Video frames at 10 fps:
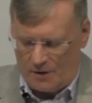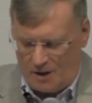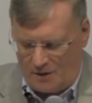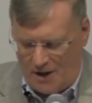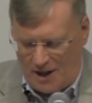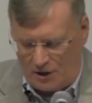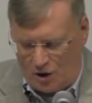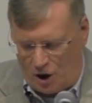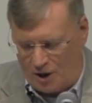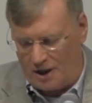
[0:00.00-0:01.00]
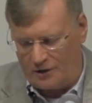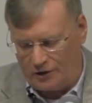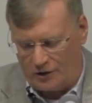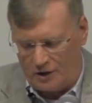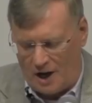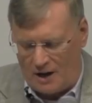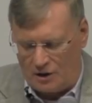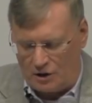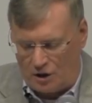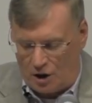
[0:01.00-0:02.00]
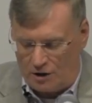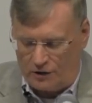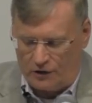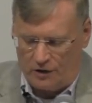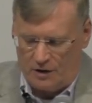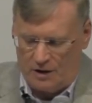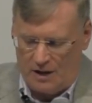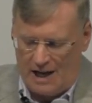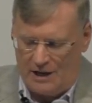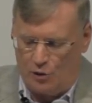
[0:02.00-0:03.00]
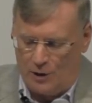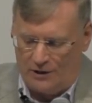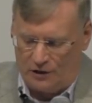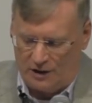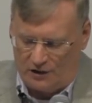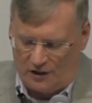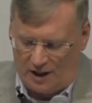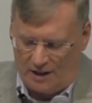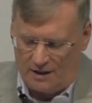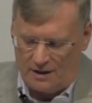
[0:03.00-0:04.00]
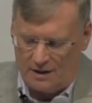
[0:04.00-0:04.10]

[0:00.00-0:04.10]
of Halicarnassus, a Greek city-state,